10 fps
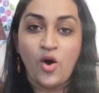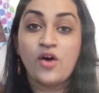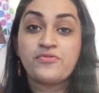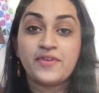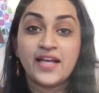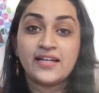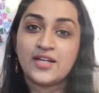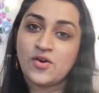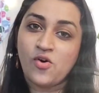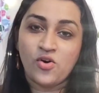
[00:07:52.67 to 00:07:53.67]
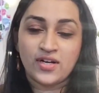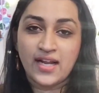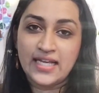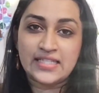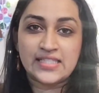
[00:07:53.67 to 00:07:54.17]
Offline and
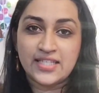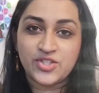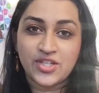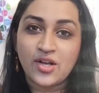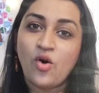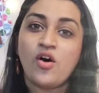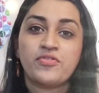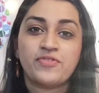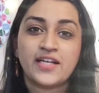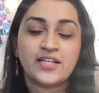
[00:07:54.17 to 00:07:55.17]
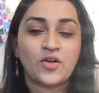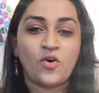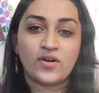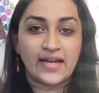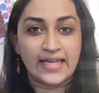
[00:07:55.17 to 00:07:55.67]
online teaching, offline and
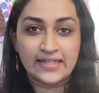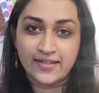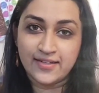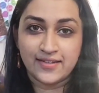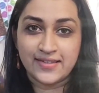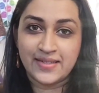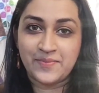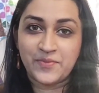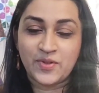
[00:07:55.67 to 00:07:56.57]
online learning.